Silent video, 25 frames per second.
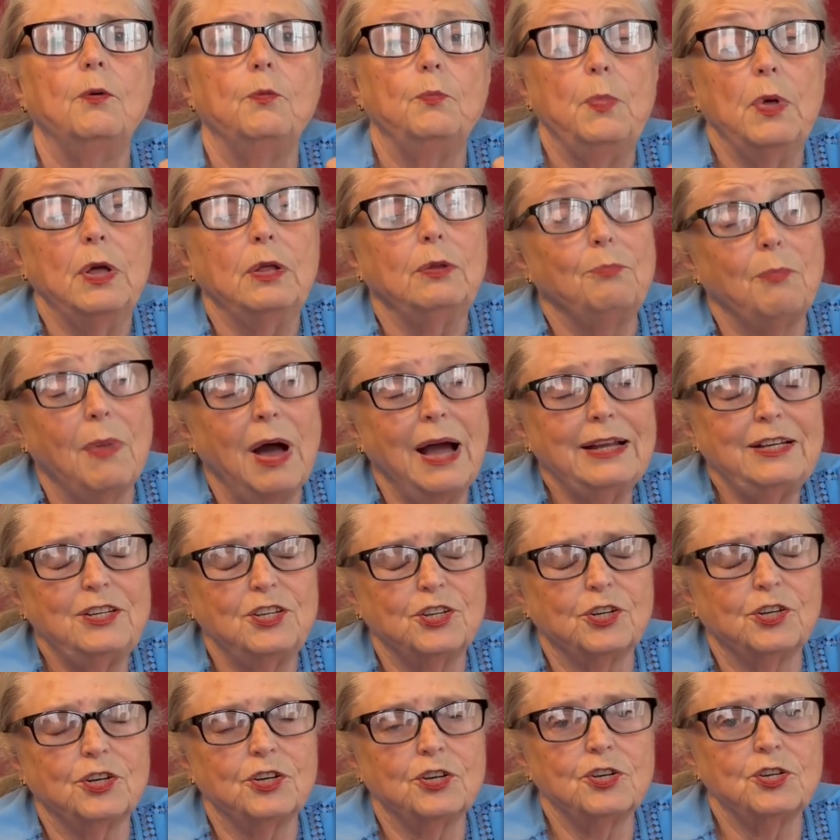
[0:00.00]
build my
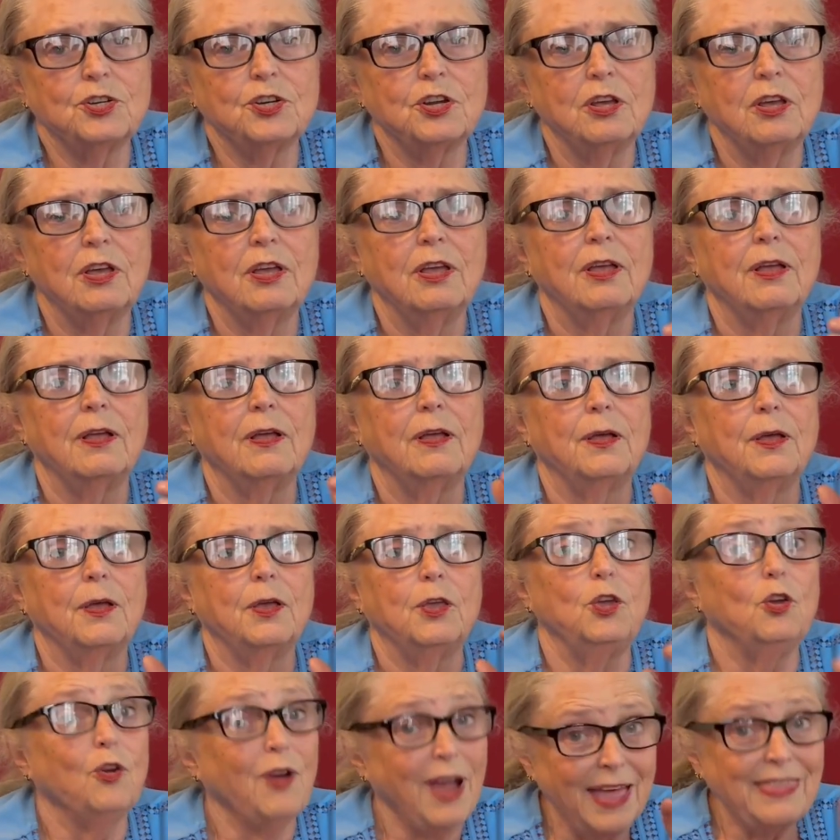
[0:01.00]
church,
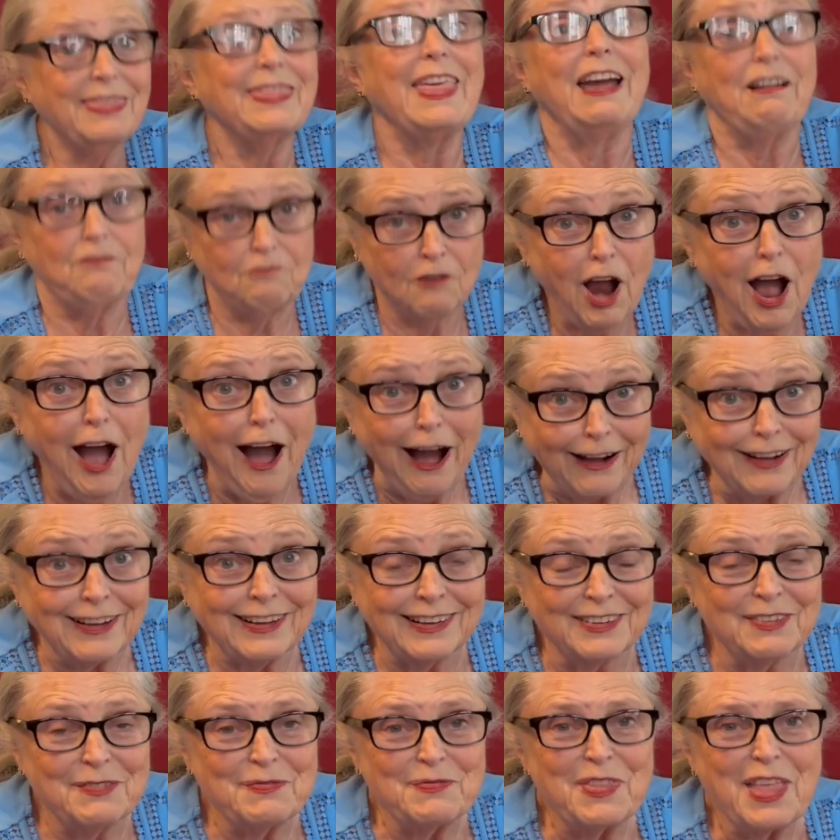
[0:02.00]
you're at that
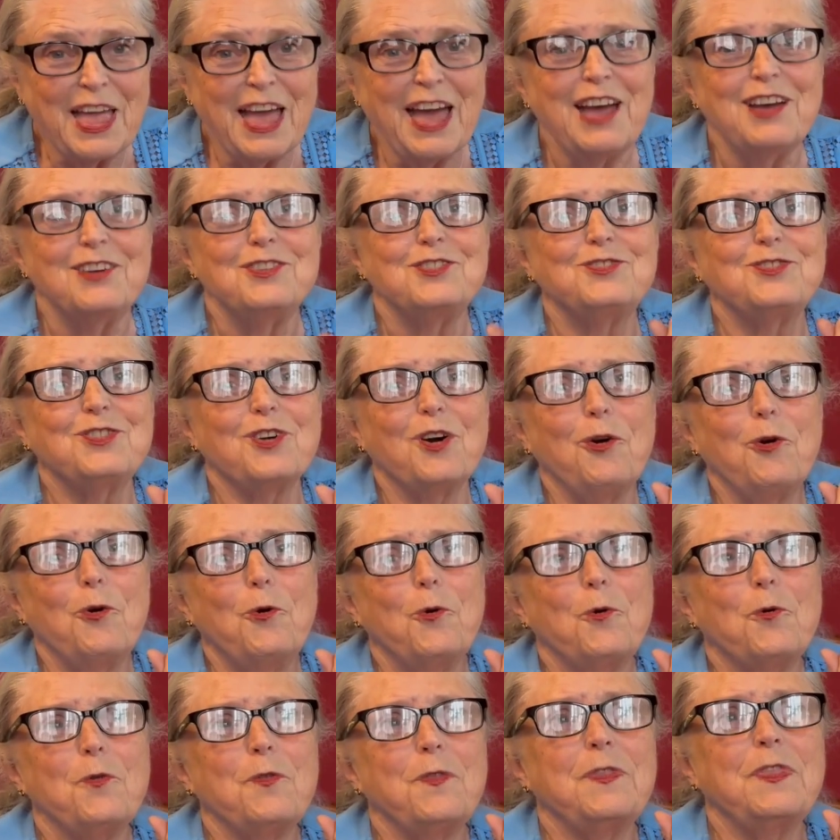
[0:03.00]
rock.
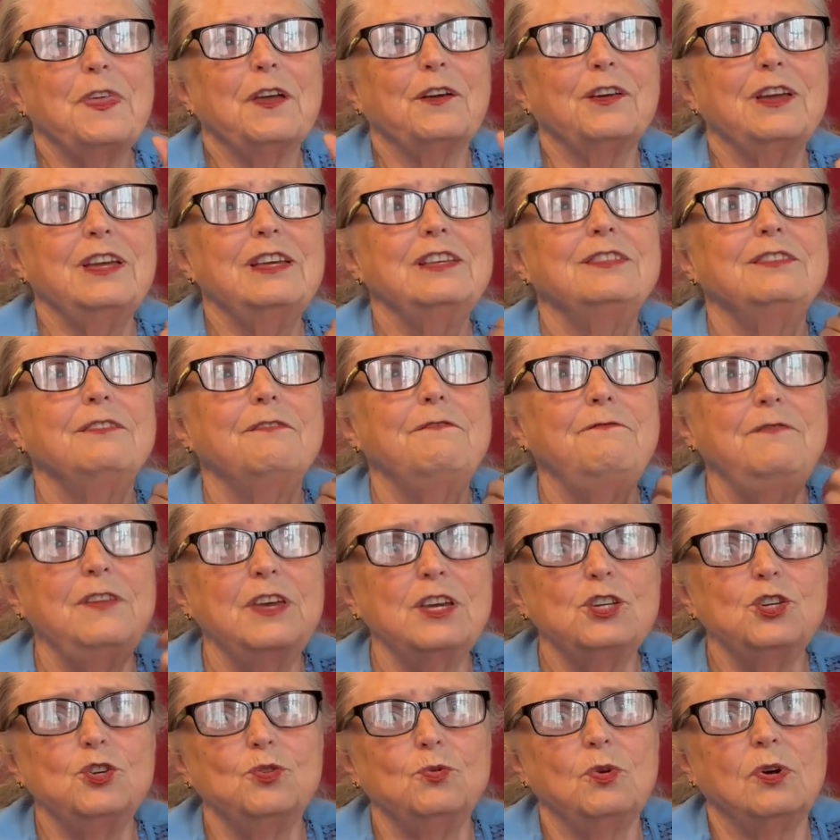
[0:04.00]
So there is a
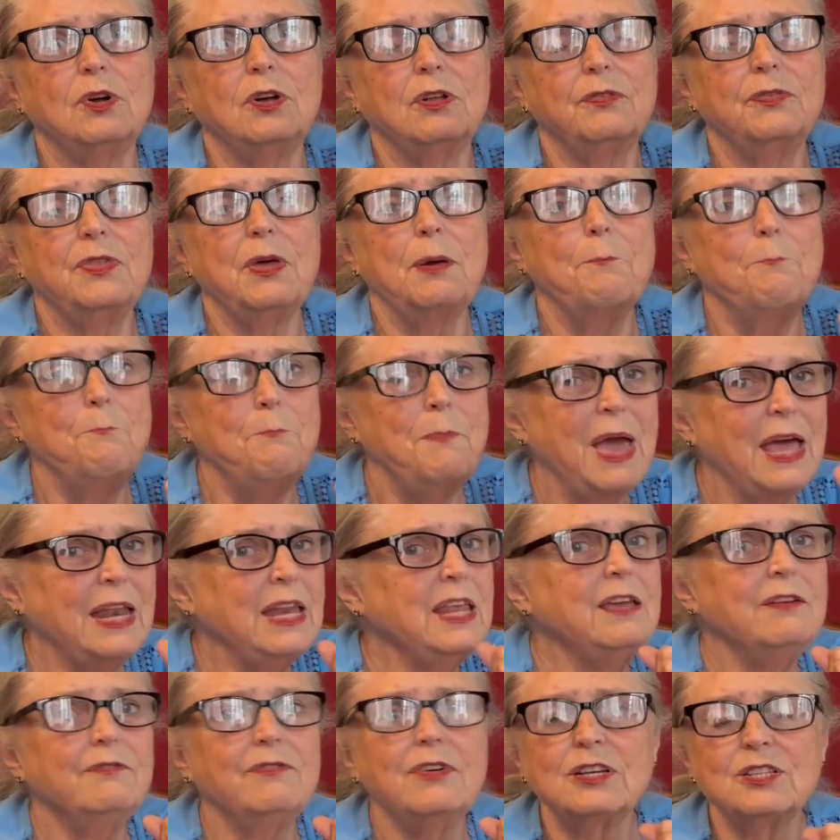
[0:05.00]
visual that
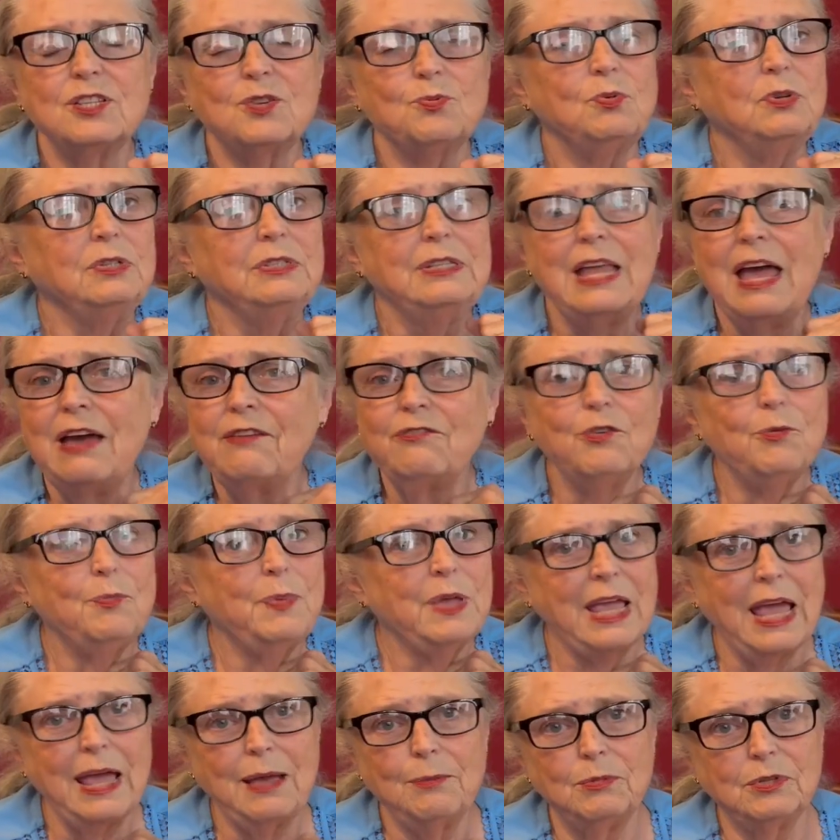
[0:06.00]
many of us will never
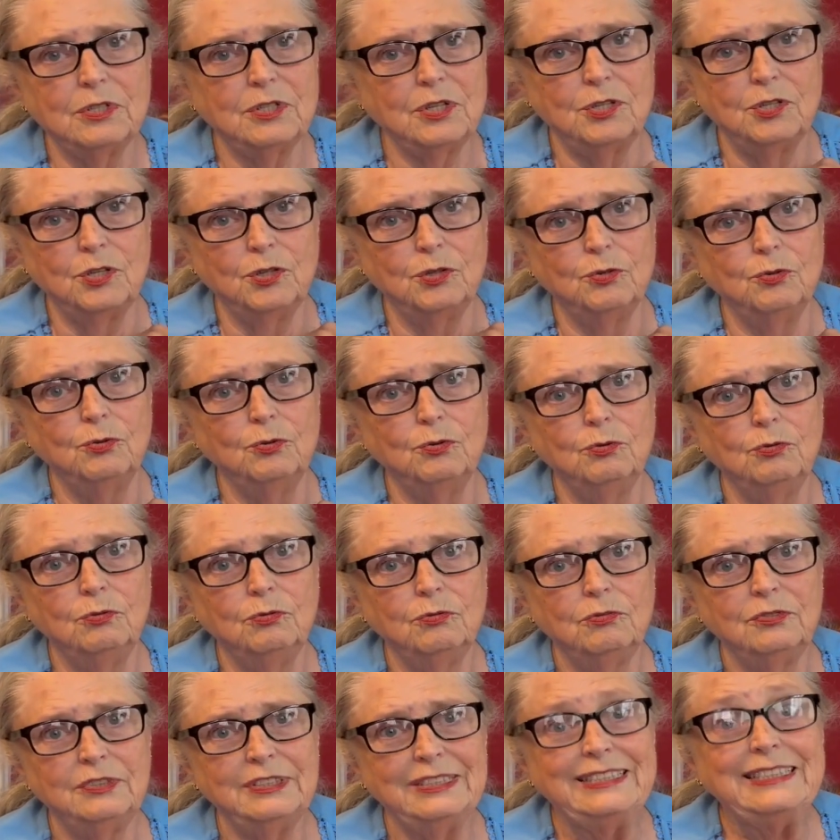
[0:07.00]
be able to
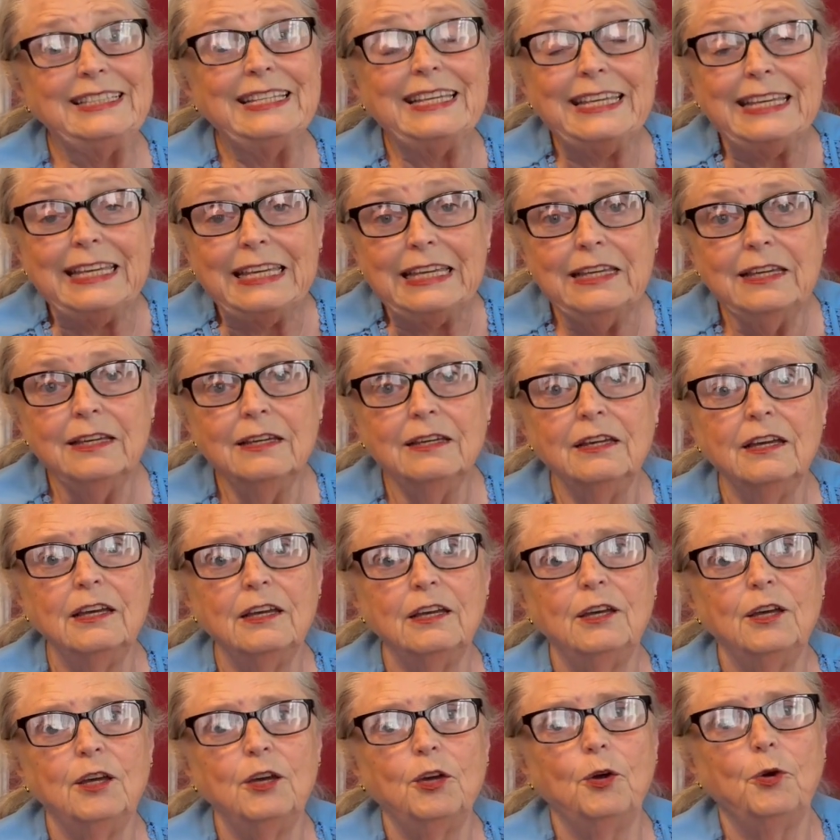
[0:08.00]
see,
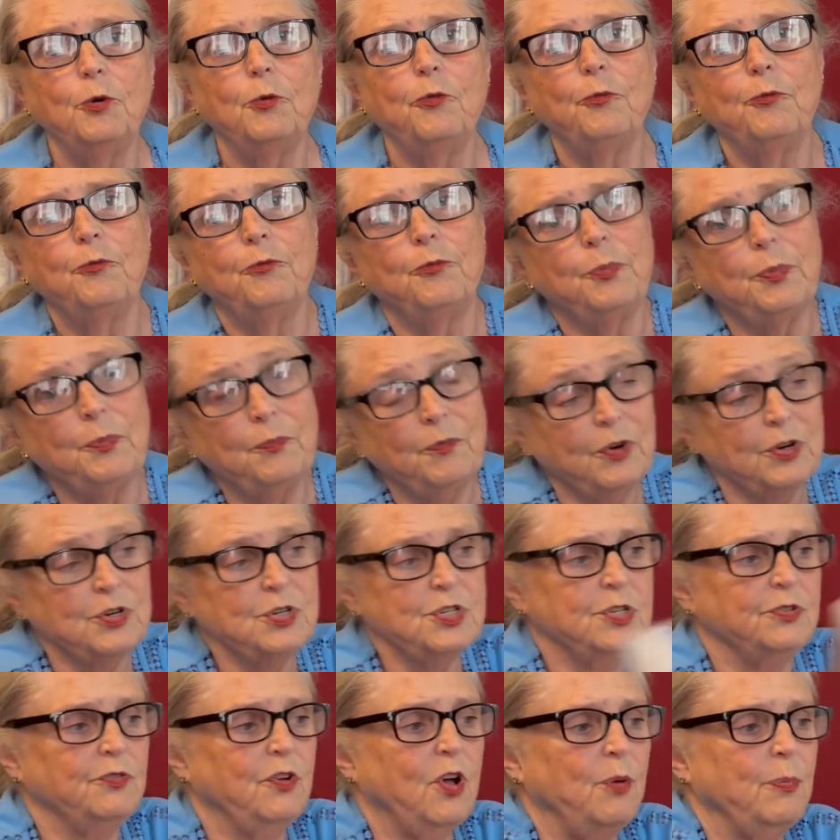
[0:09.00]

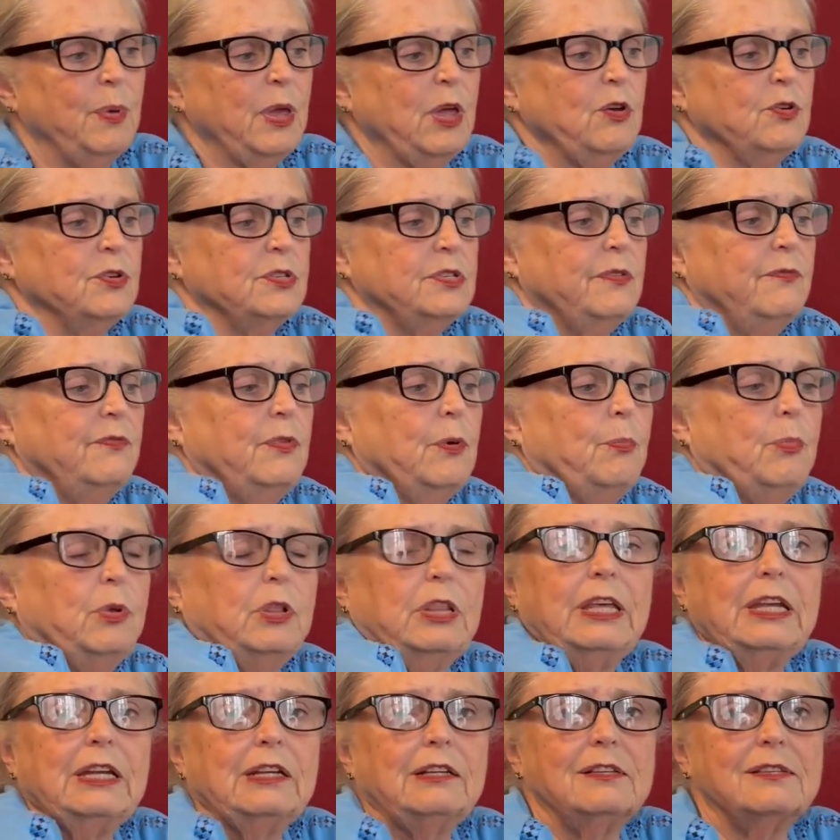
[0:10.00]
first of all, because of the
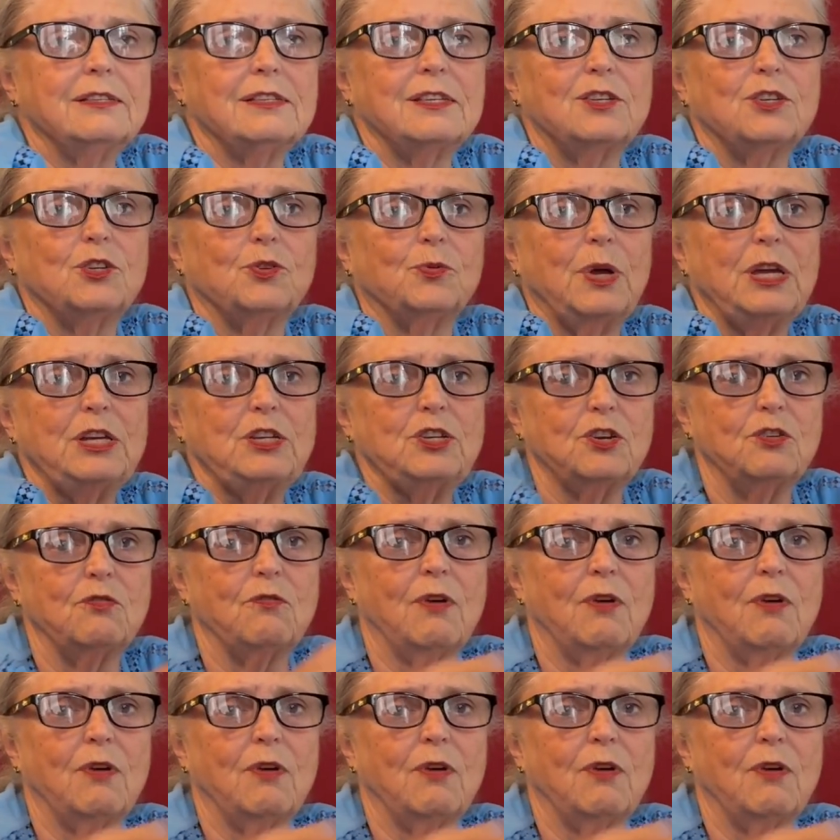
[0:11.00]
political situation